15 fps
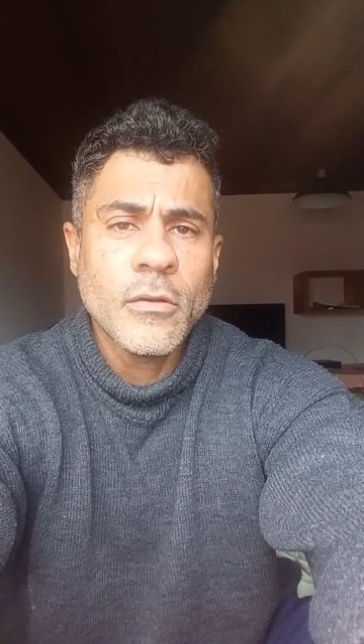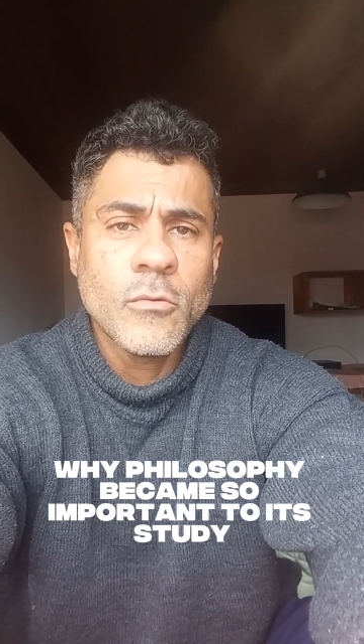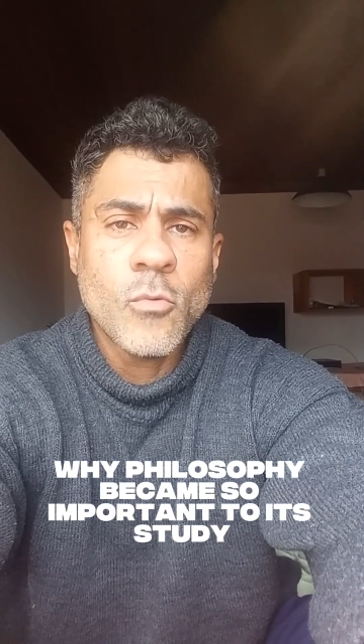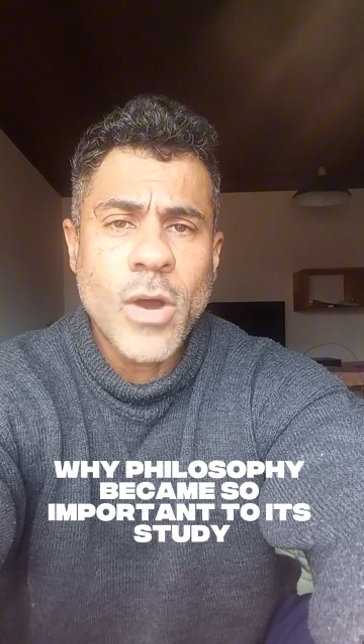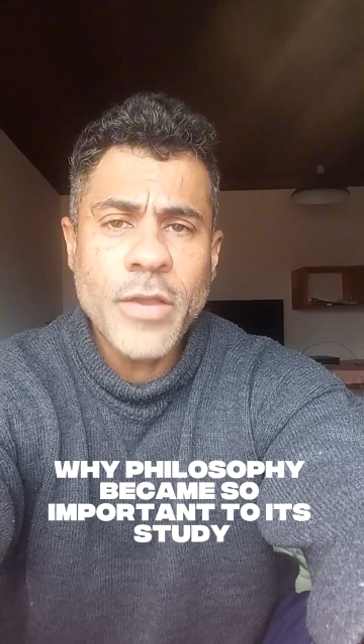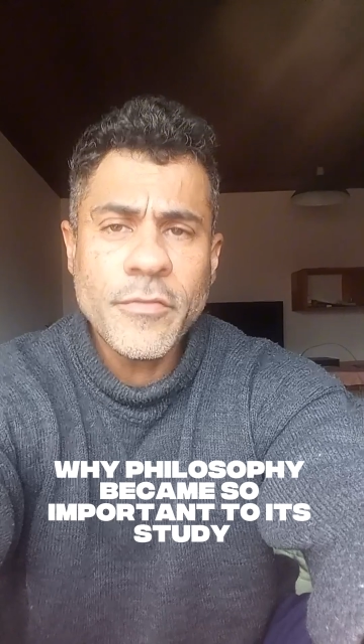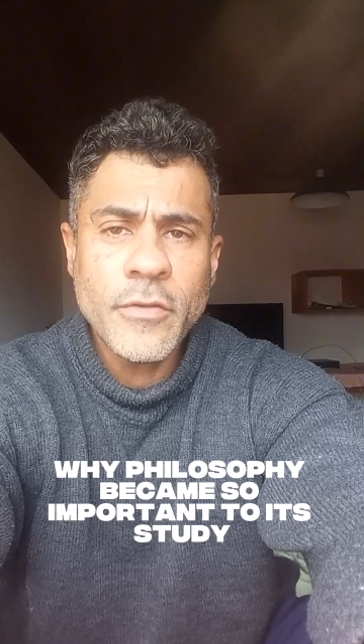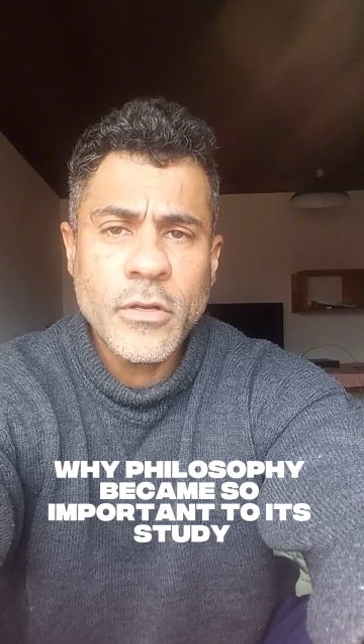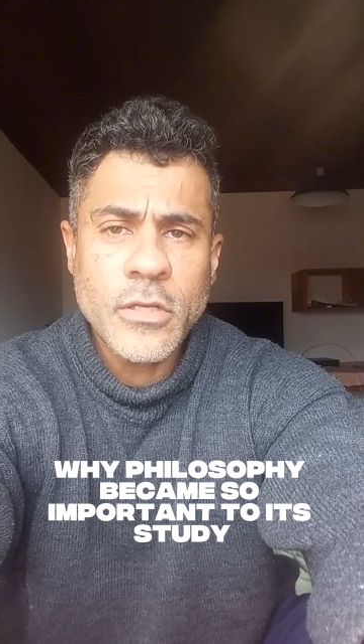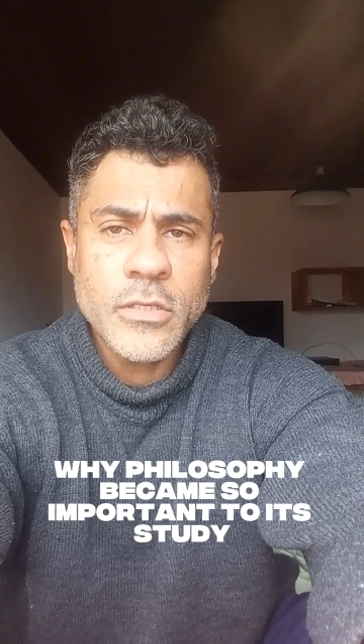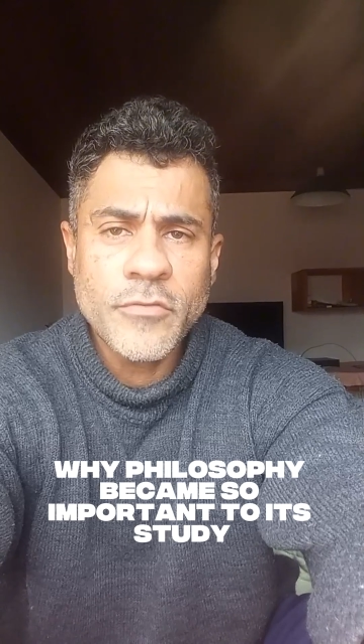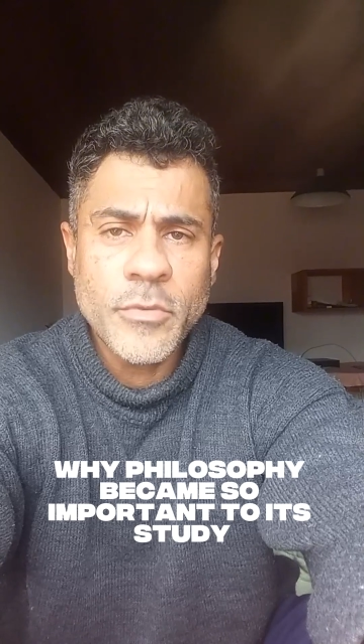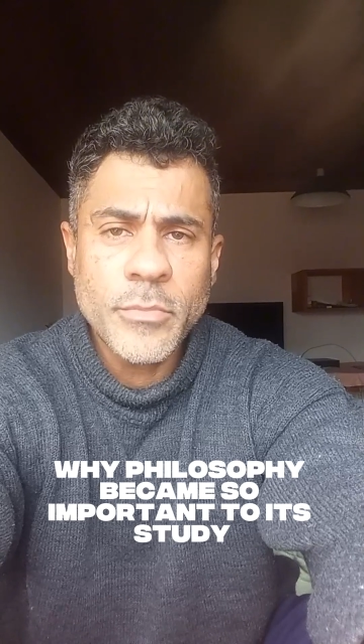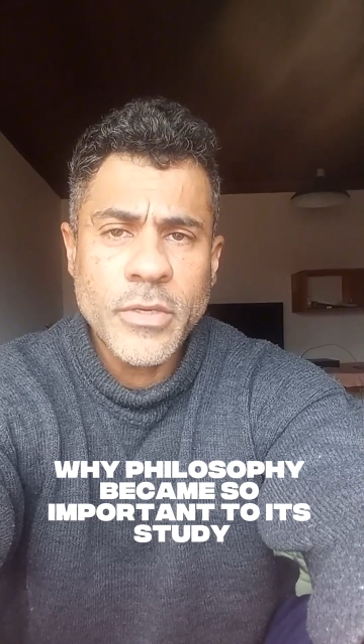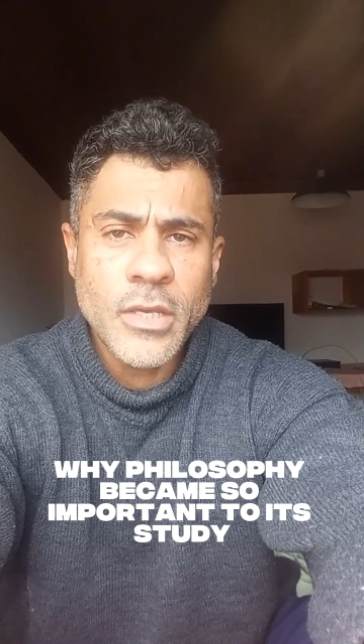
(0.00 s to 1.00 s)
why
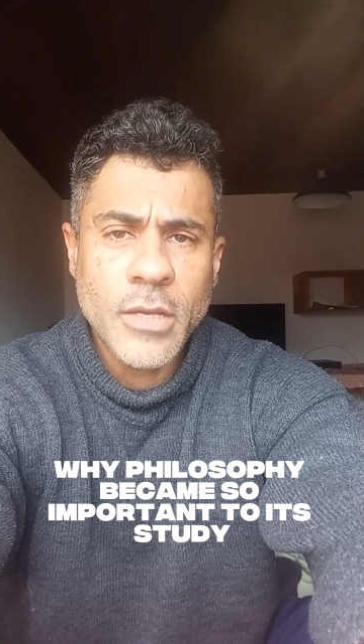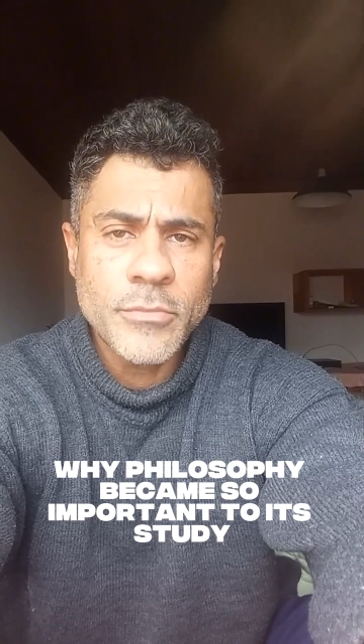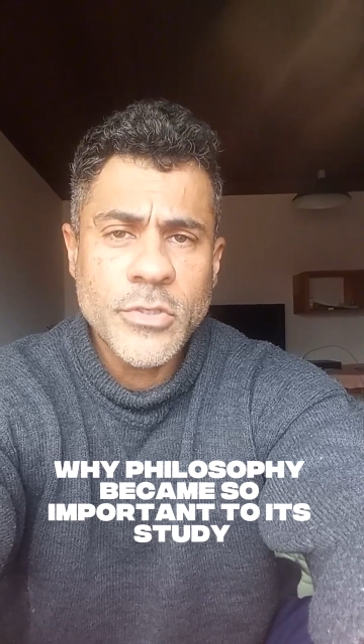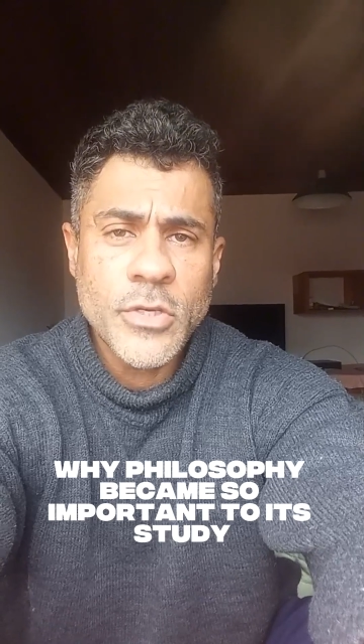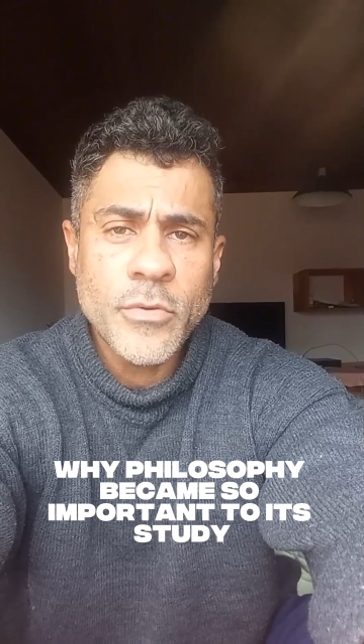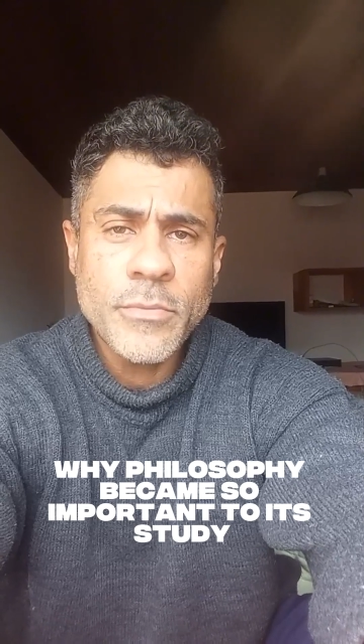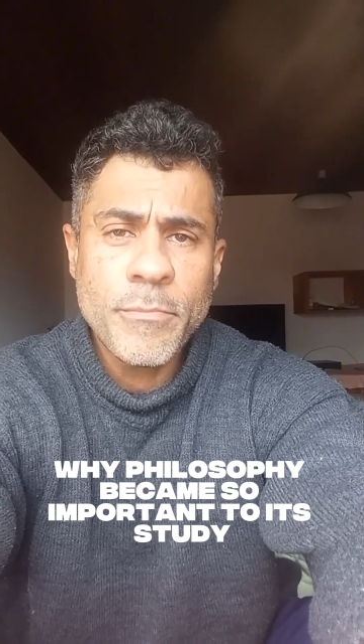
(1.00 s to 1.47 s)
philosophy became so